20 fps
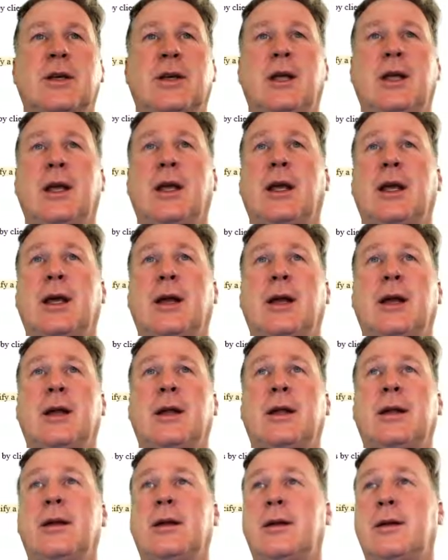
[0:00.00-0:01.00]

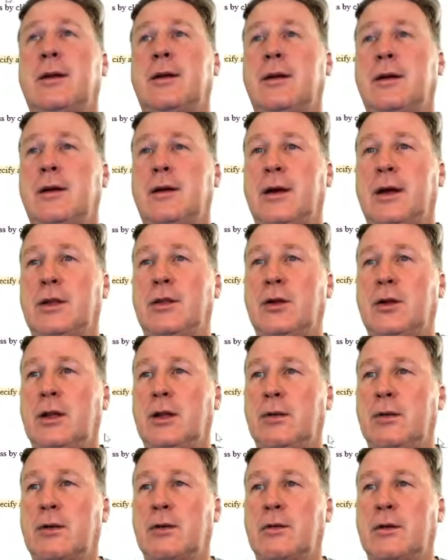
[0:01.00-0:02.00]
and I thought they
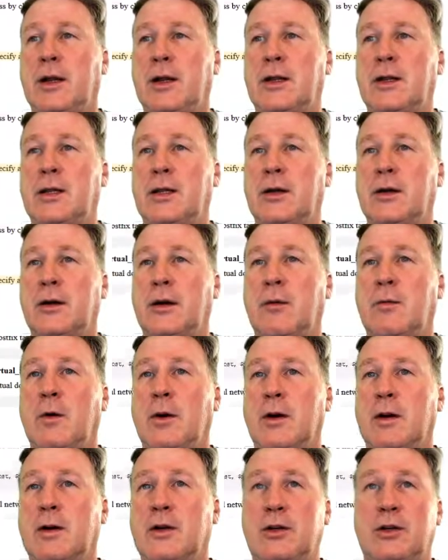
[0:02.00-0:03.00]
were right here. I
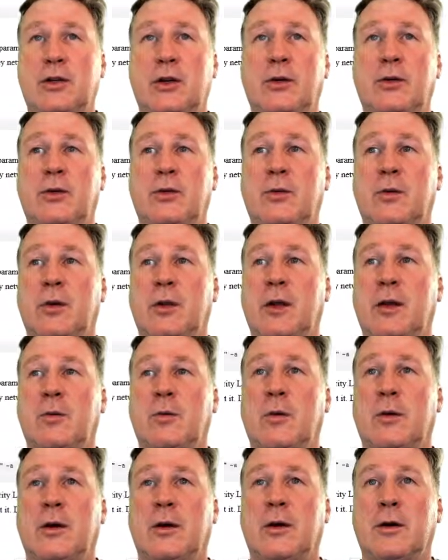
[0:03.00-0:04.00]
wanted to show you where they
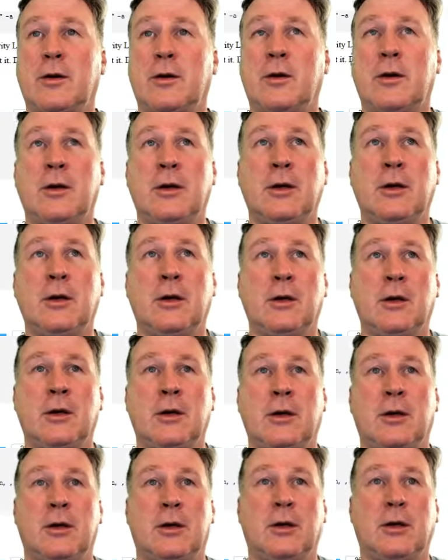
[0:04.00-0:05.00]
were.
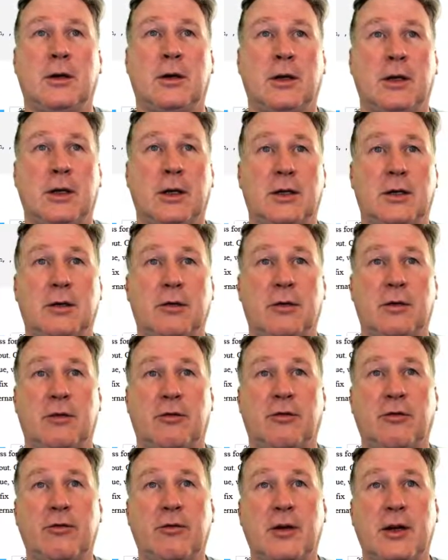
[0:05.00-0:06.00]
I guess they're in the
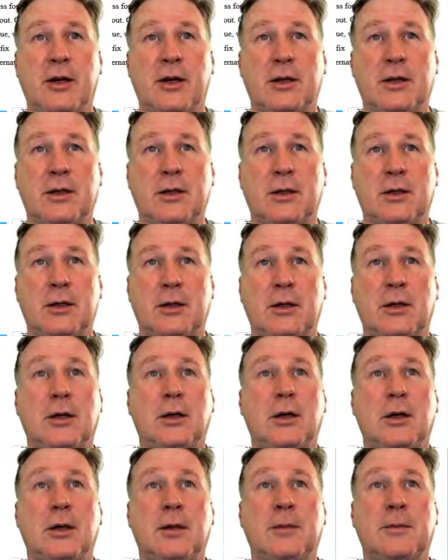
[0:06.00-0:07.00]
front.
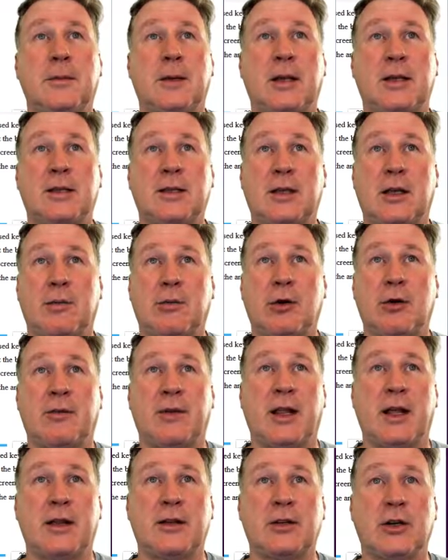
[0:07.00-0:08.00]
I skipped over
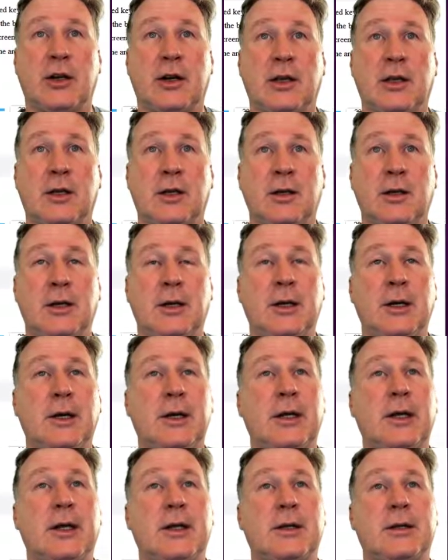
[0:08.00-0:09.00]
that. Sorry.
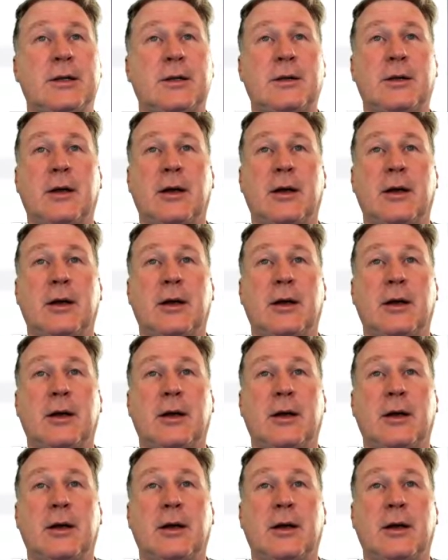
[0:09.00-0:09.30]
It's